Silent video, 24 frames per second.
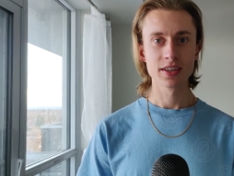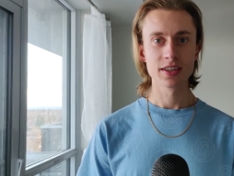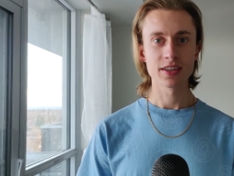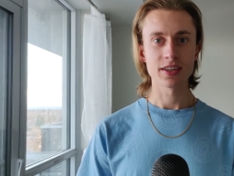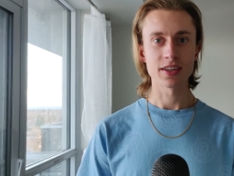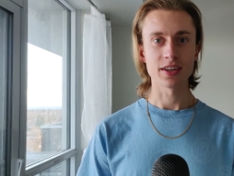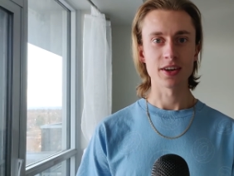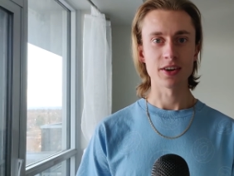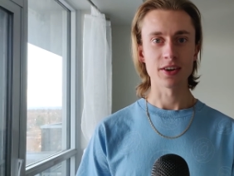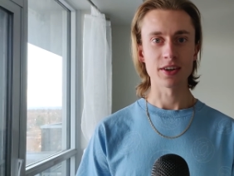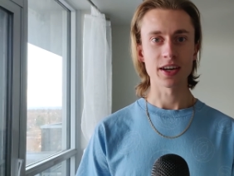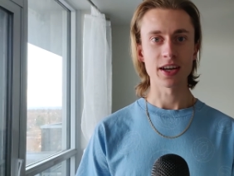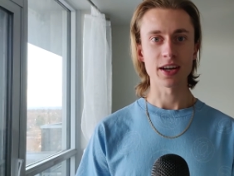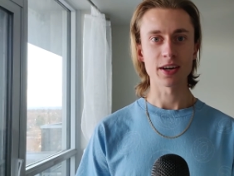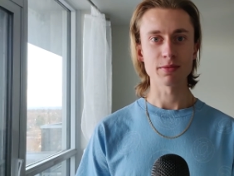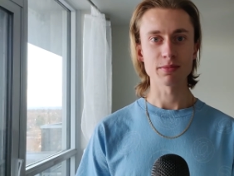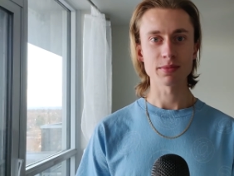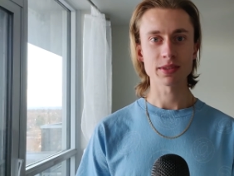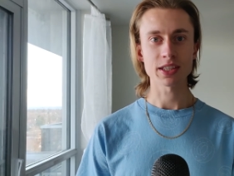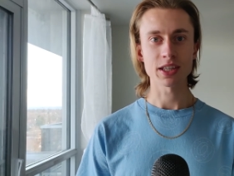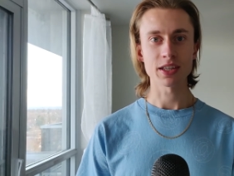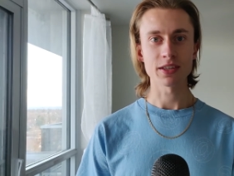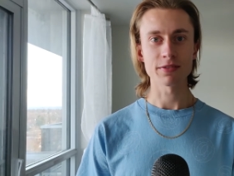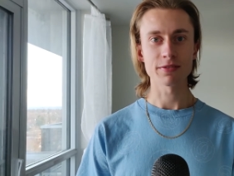get
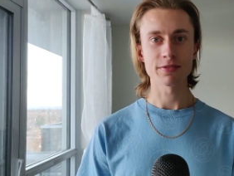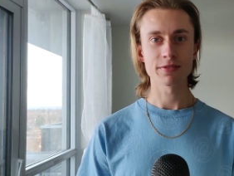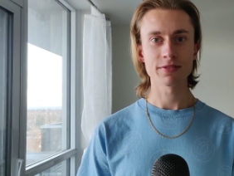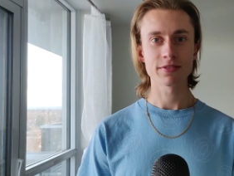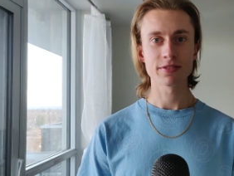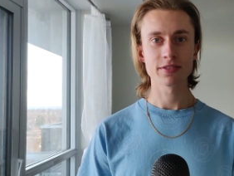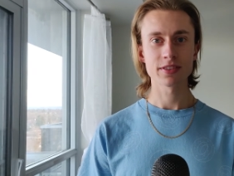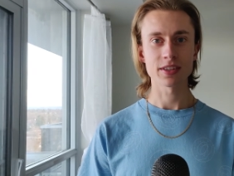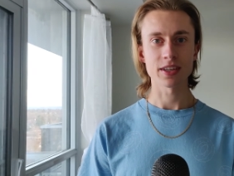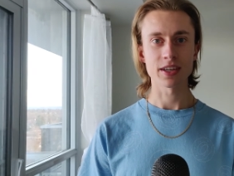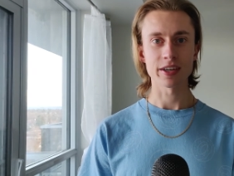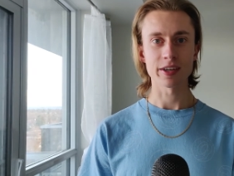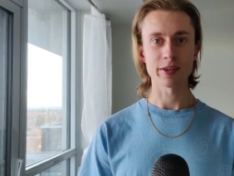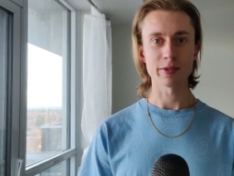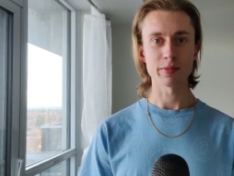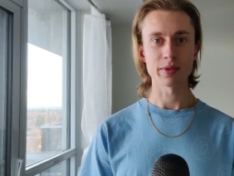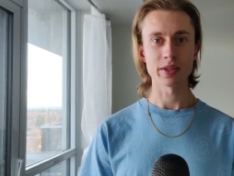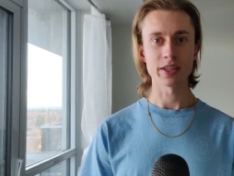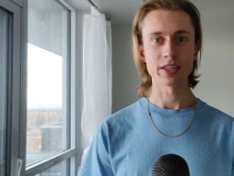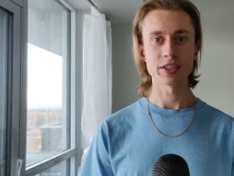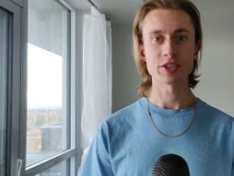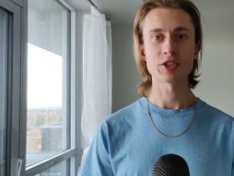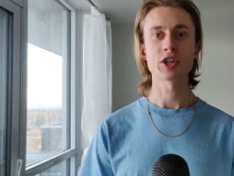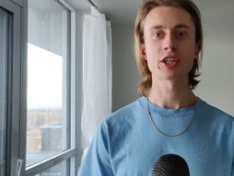himself in
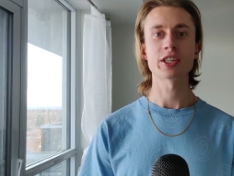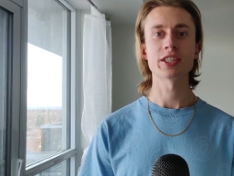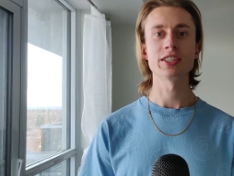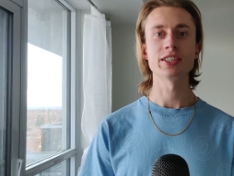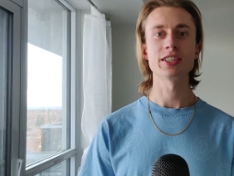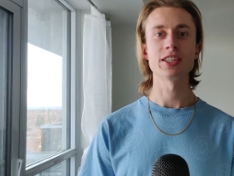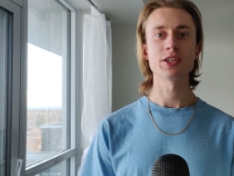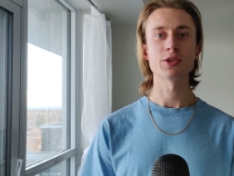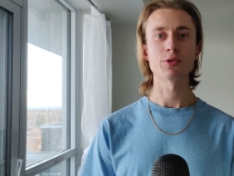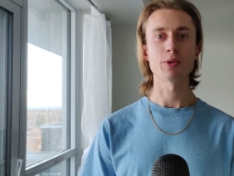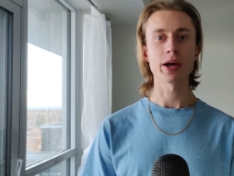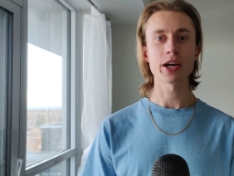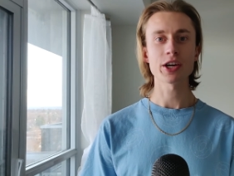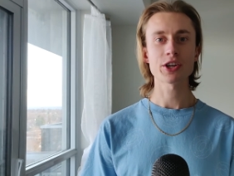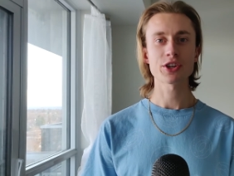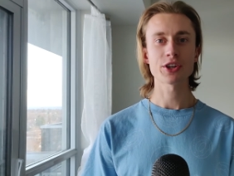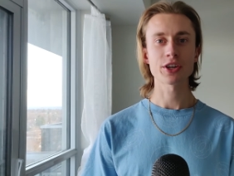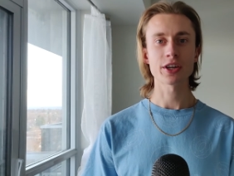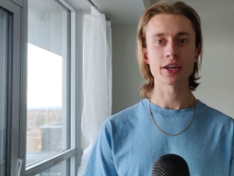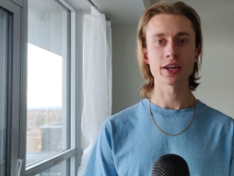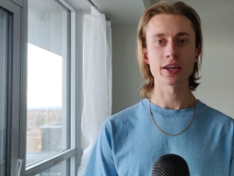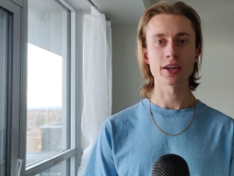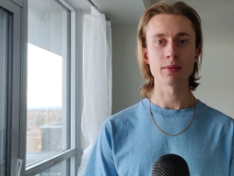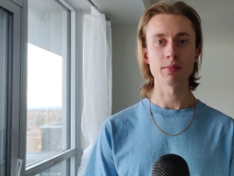a tricky situation
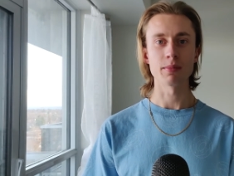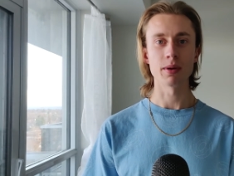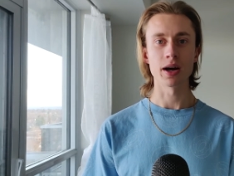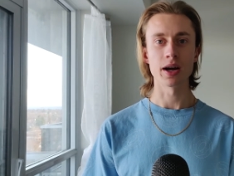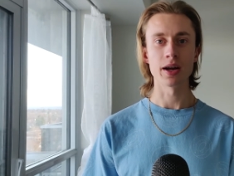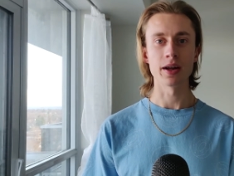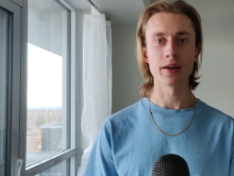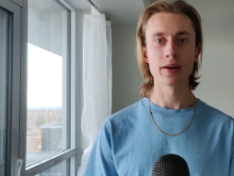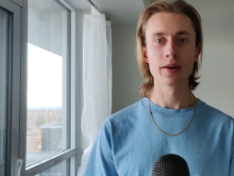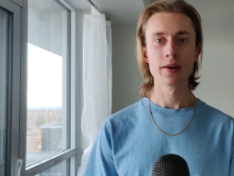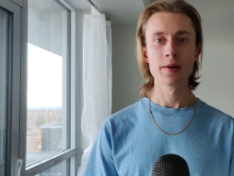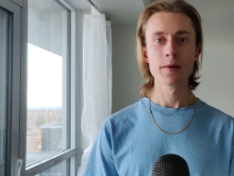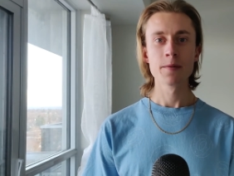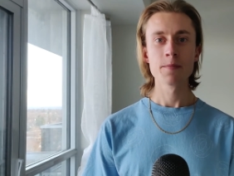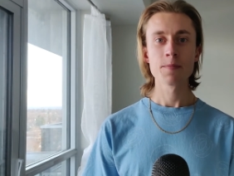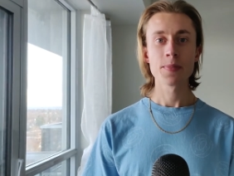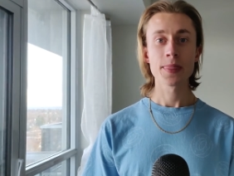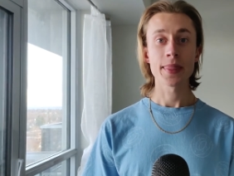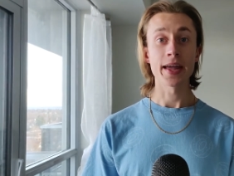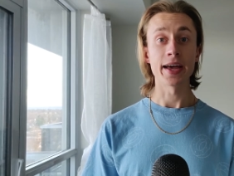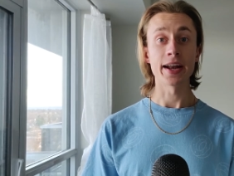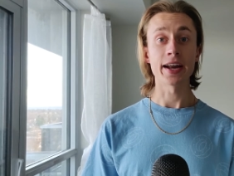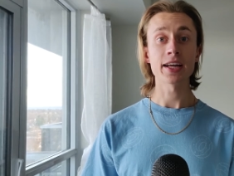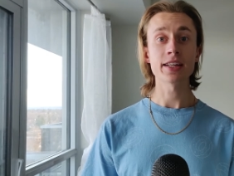here. But
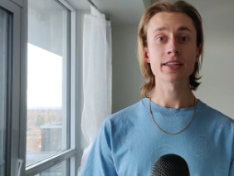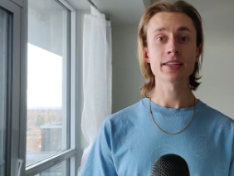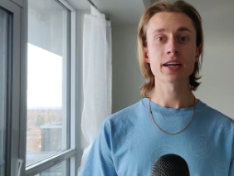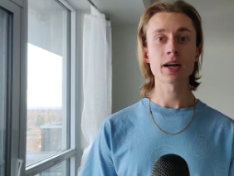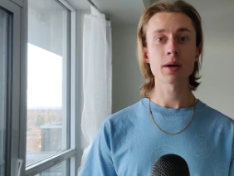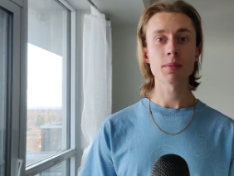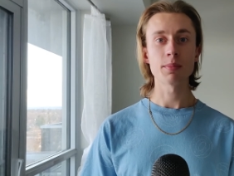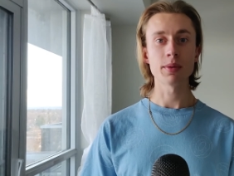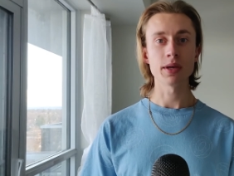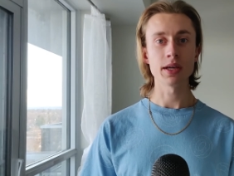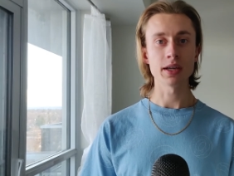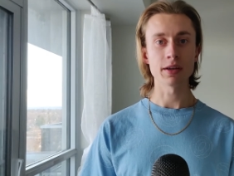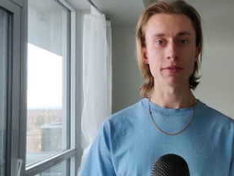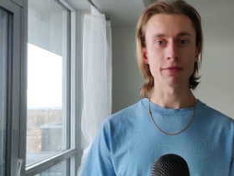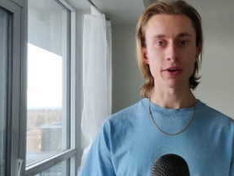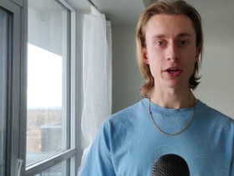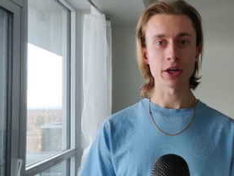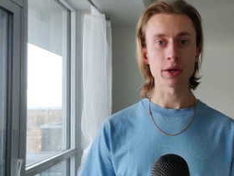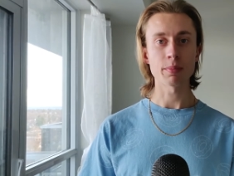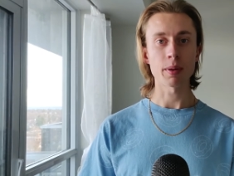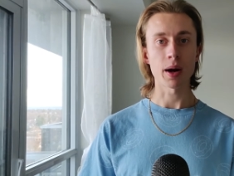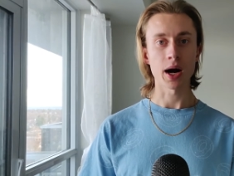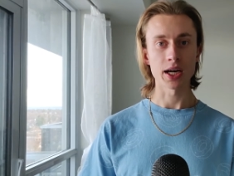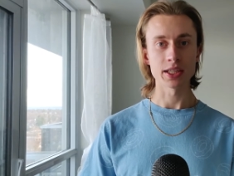it ended up being a
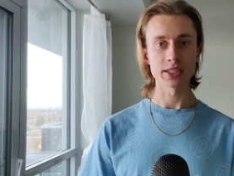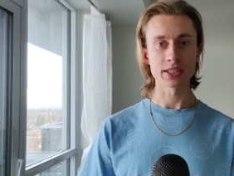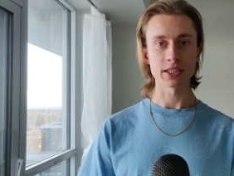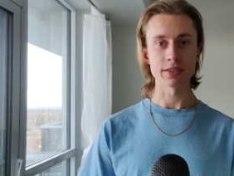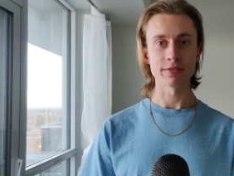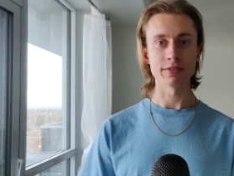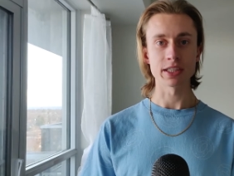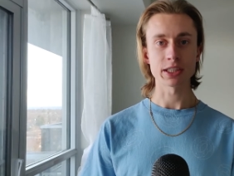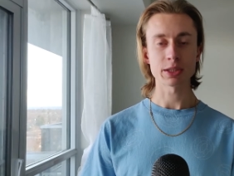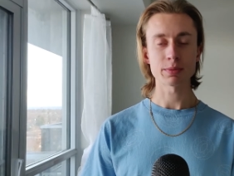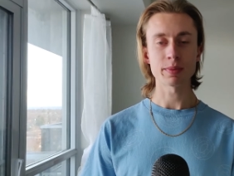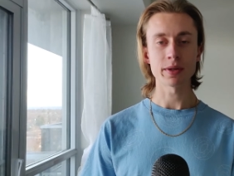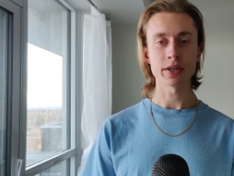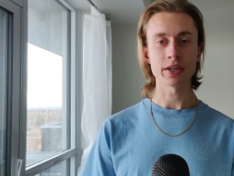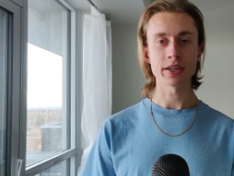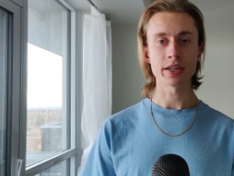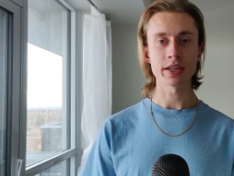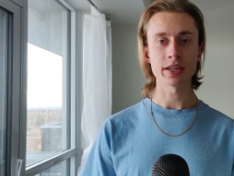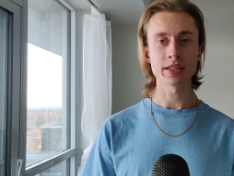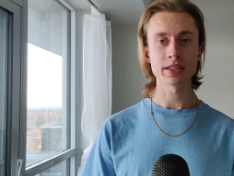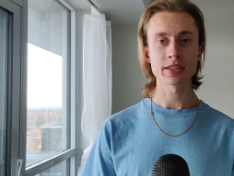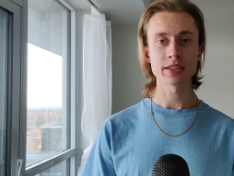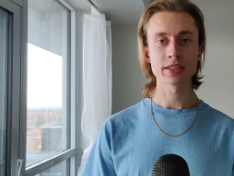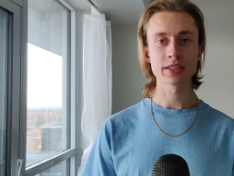very positive
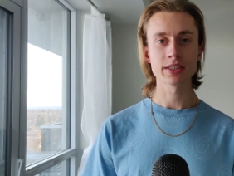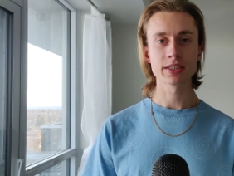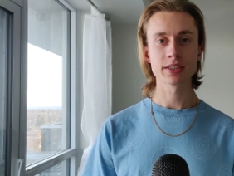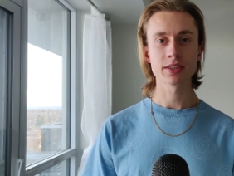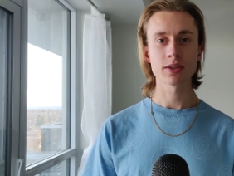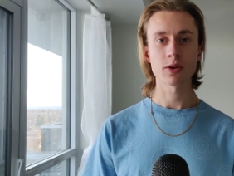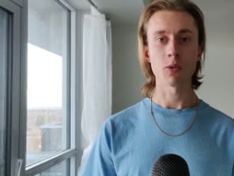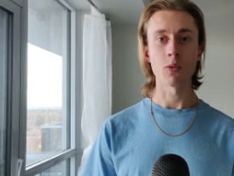experience.